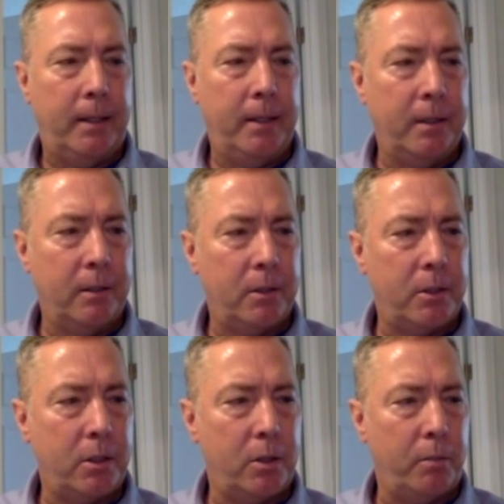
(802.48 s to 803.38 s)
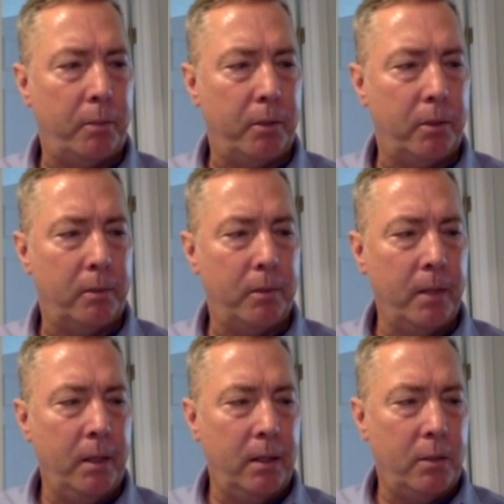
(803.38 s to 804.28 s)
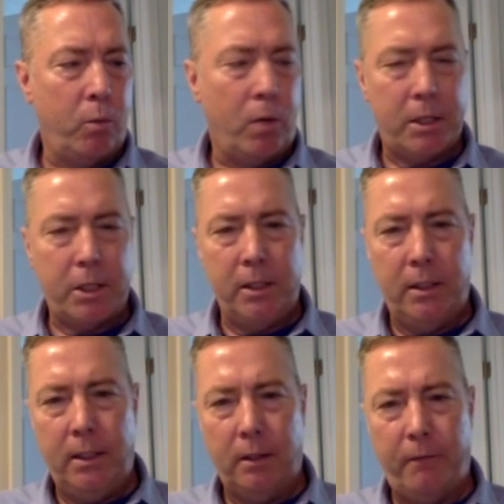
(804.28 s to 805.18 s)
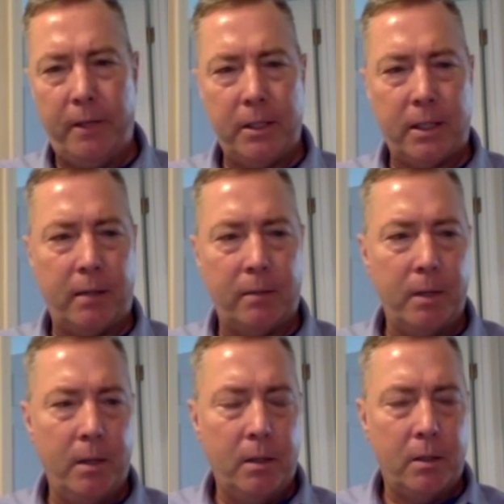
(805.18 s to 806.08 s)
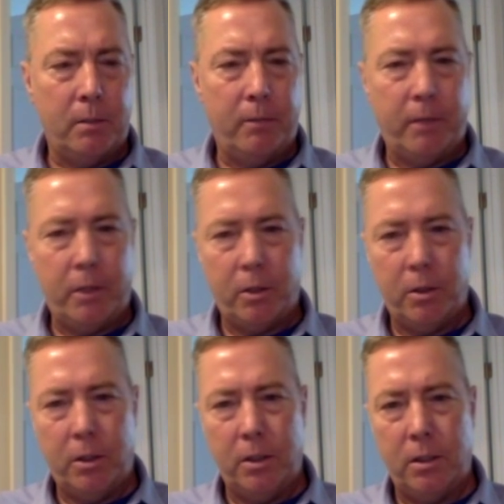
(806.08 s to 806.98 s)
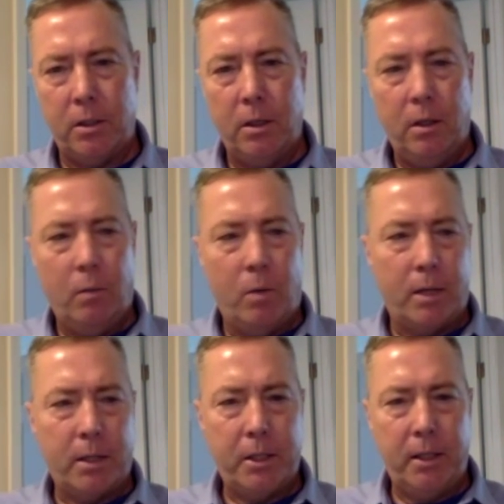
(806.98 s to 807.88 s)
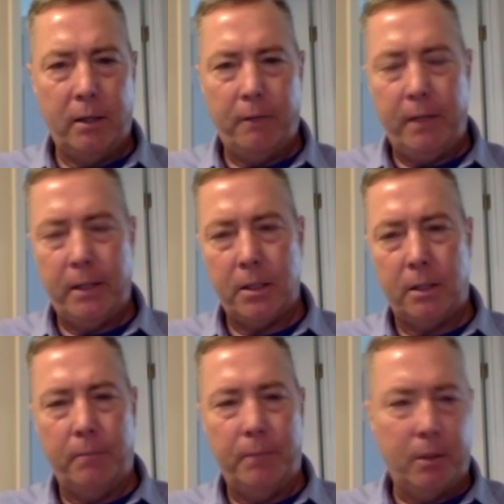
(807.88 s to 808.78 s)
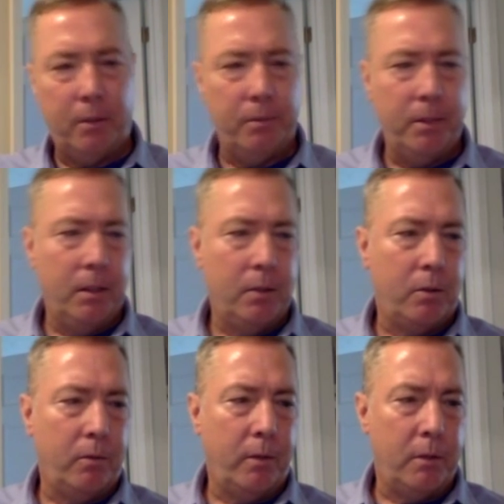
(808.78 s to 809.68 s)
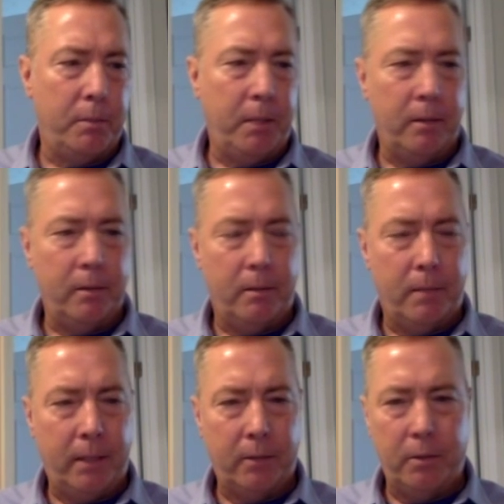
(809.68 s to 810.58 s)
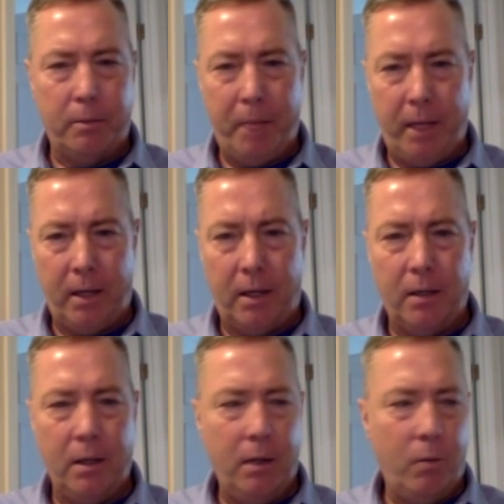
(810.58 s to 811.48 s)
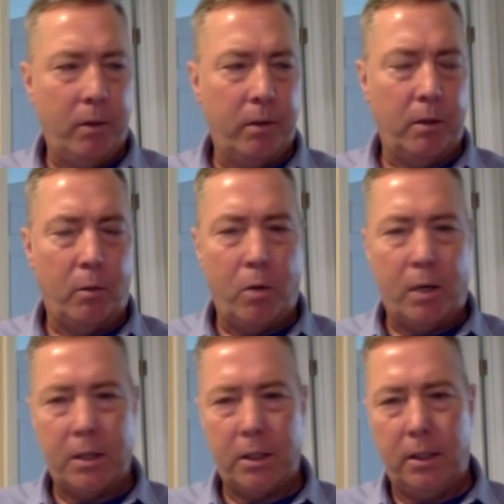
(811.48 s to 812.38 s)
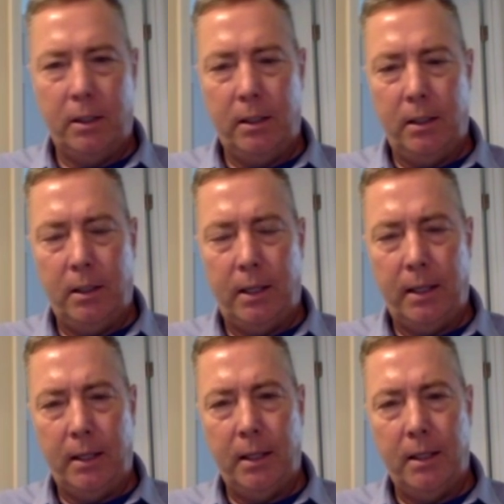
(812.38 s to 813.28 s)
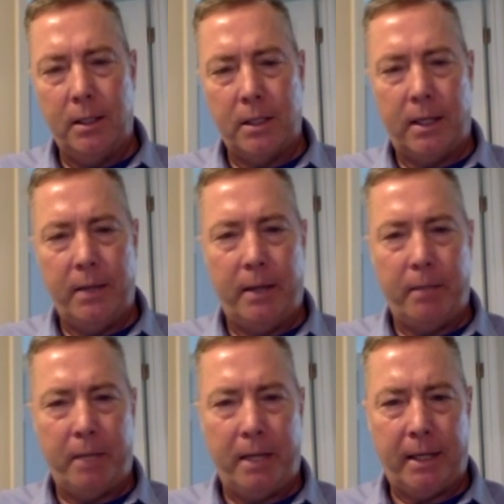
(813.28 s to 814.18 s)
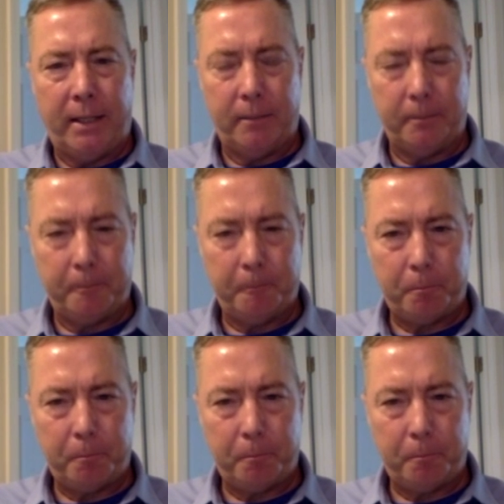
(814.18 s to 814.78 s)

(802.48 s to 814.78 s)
Uh, another surgical pearl is washing the interface out. Some of our surgeons wash the interface, some don't. So there's been a, a mild debate on whether to wash in that inside that pocket.